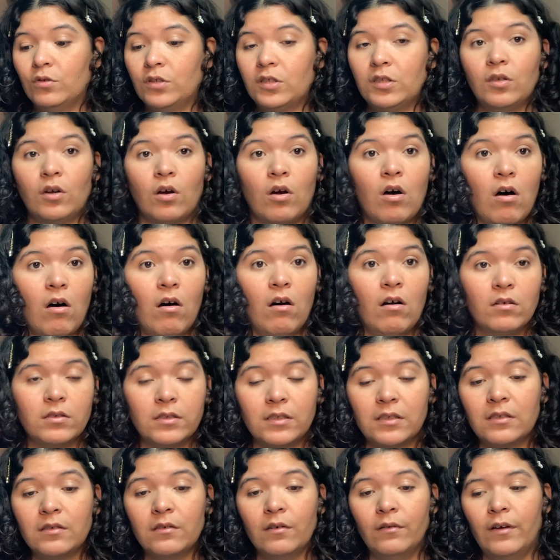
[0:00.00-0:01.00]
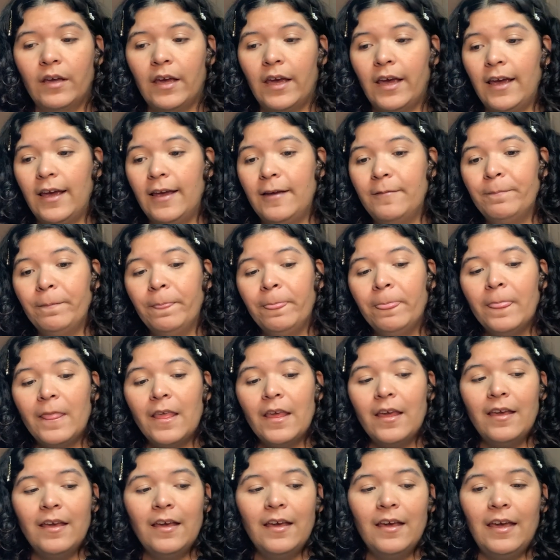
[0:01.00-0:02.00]
was the cost, okay?
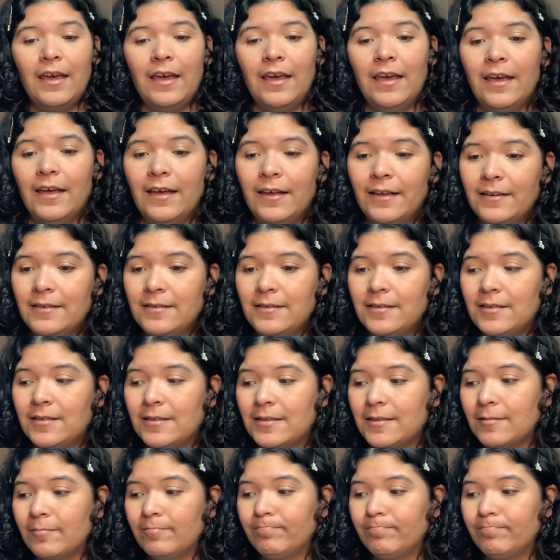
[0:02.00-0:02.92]
And